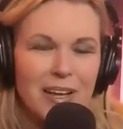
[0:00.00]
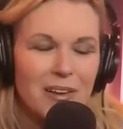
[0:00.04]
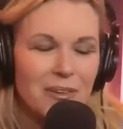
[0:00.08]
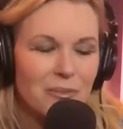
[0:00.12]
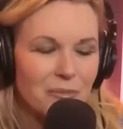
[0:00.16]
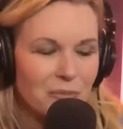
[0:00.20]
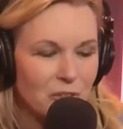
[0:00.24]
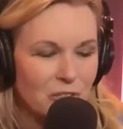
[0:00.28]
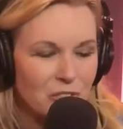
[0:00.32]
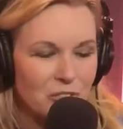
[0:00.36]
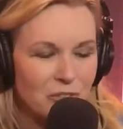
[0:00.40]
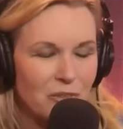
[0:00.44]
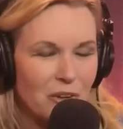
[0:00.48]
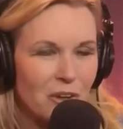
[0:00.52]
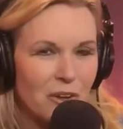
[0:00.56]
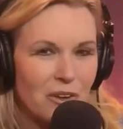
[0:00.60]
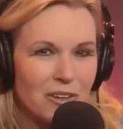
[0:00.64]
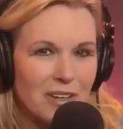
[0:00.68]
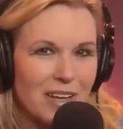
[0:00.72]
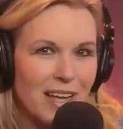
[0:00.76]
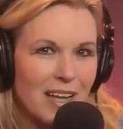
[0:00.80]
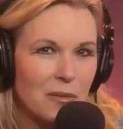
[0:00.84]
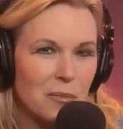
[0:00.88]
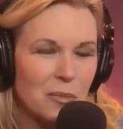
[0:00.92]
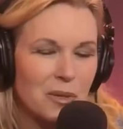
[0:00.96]
First of all,
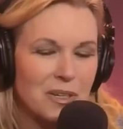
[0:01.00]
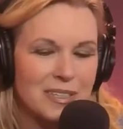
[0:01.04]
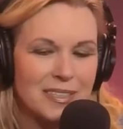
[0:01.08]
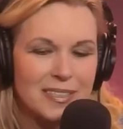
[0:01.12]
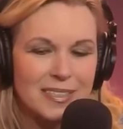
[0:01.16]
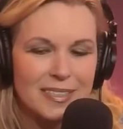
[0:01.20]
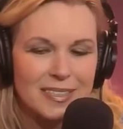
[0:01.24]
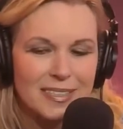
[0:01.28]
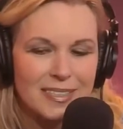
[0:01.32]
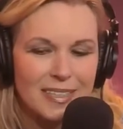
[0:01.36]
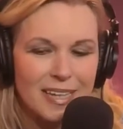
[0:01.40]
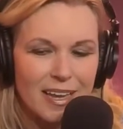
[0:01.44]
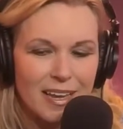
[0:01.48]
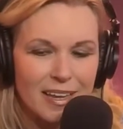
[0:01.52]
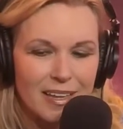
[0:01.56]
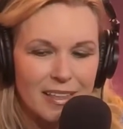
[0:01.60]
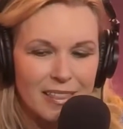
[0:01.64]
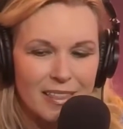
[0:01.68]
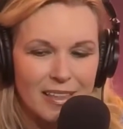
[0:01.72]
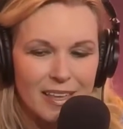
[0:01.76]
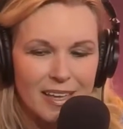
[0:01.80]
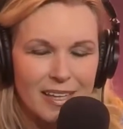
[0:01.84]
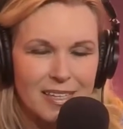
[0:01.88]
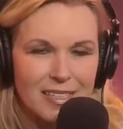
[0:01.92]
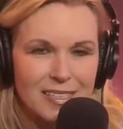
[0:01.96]
I wanted to say
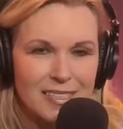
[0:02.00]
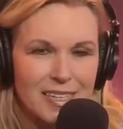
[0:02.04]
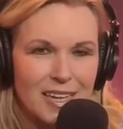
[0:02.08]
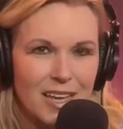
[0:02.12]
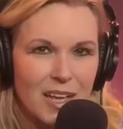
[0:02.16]
that